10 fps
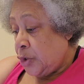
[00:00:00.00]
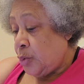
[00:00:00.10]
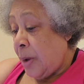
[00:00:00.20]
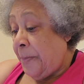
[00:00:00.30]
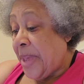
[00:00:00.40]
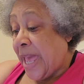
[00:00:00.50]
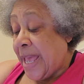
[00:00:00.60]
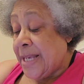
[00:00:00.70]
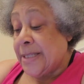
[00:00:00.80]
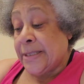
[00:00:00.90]
to a
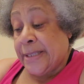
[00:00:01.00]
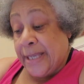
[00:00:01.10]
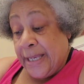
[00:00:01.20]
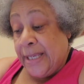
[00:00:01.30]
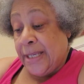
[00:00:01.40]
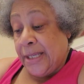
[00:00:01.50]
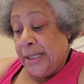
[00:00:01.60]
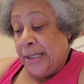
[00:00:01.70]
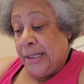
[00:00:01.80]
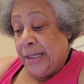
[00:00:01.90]
pagan
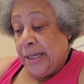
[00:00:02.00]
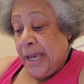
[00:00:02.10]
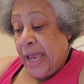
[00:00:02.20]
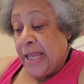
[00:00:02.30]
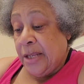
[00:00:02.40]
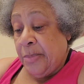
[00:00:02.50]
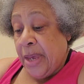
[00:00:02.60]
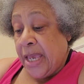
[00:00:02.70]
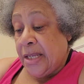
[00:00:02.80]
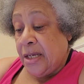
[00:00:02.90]
king, and he
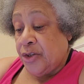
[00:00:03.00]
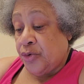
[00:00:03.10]
made a